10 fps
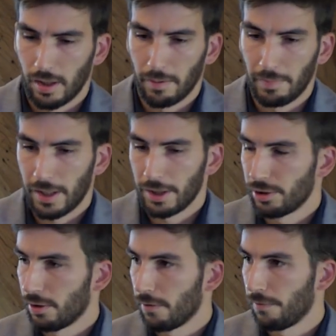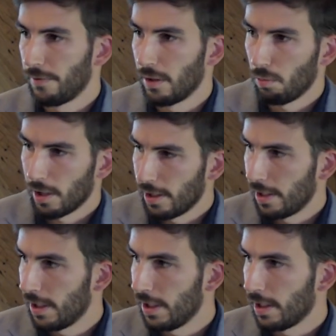aberration of one
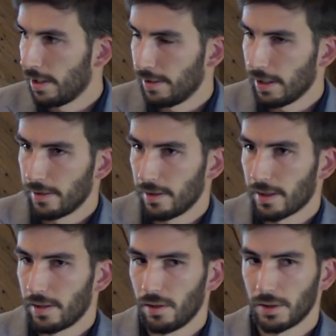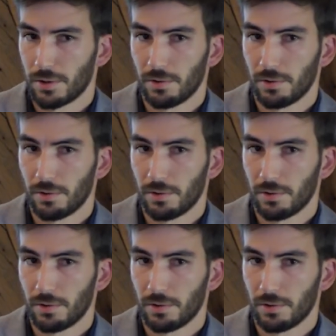allele and the other cannot